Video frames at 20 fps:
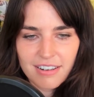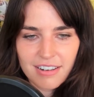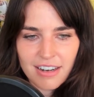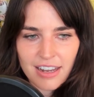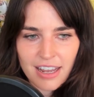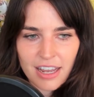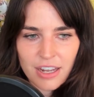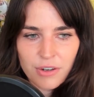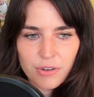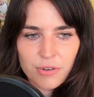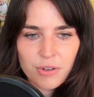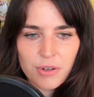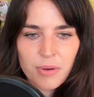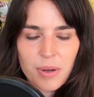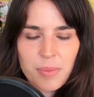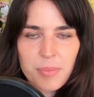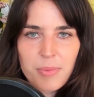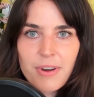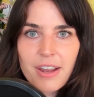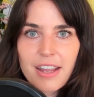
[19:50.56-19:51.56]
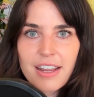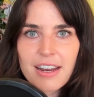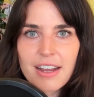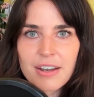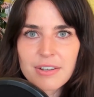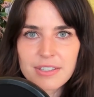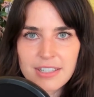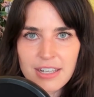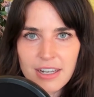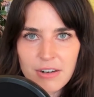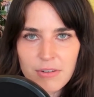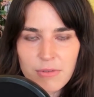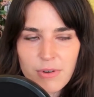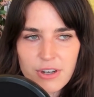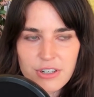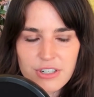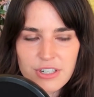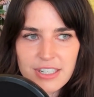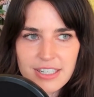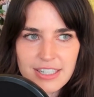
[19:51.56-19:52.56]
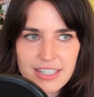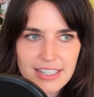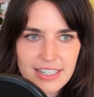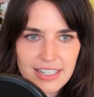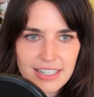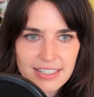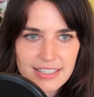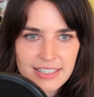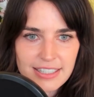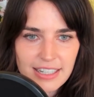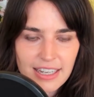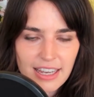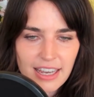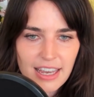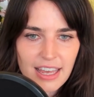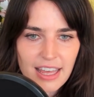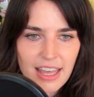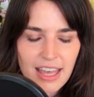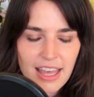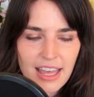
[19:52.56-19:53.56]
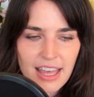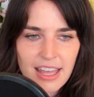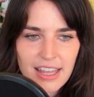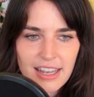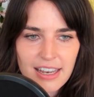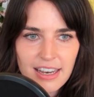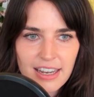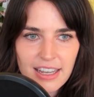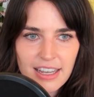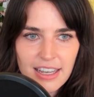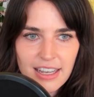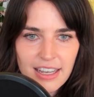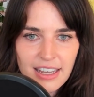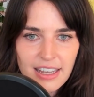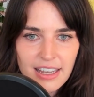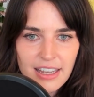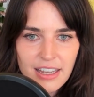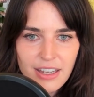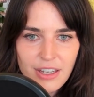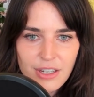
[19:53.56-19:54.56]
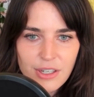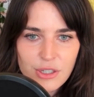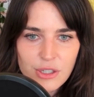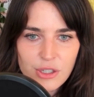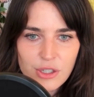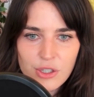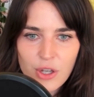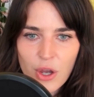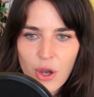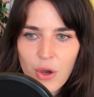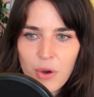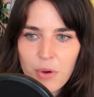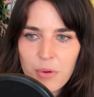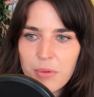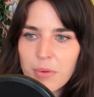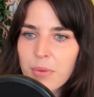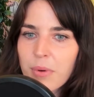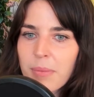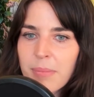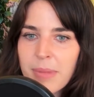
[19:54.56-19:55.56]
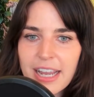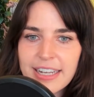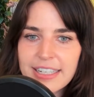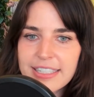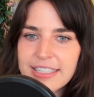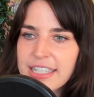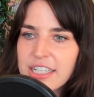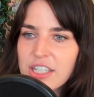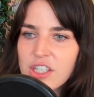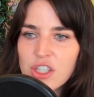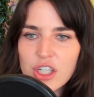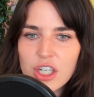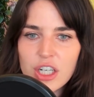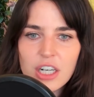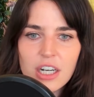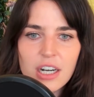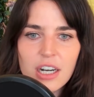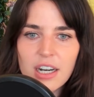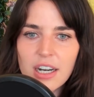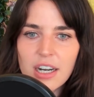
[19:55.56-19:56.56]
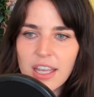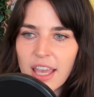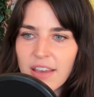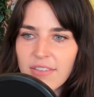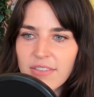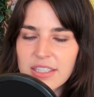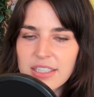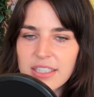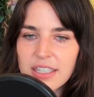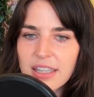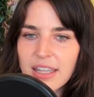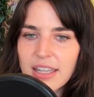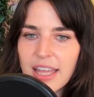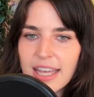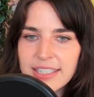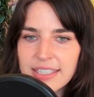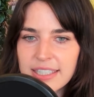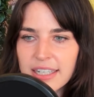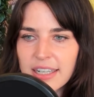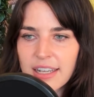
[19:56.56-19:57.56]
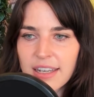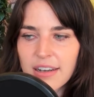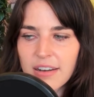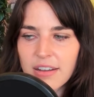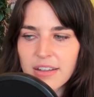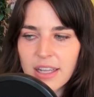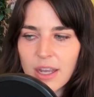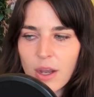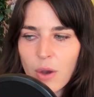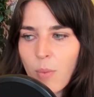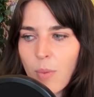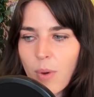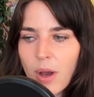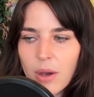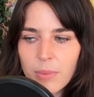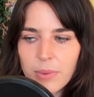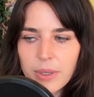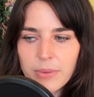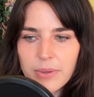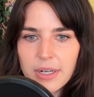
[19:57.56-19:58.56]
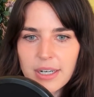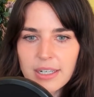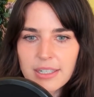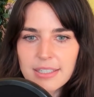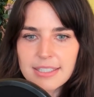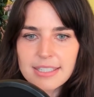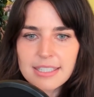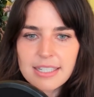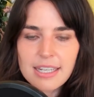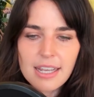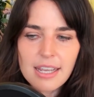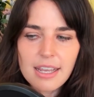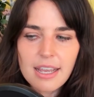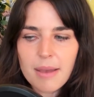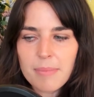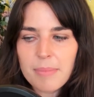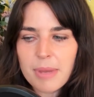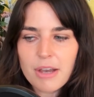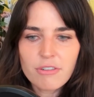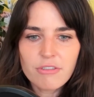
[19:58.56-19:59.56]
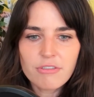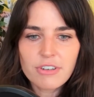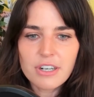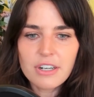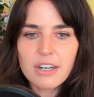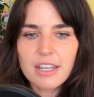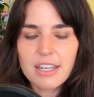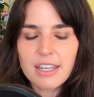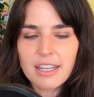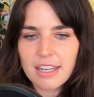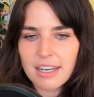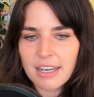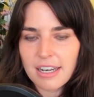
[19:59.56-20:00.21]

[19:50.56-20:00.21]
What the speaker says: I grew up right outside of Washington, D.C. And so my teacher gave us a lesson on like what we were going to see at Mount Vernon.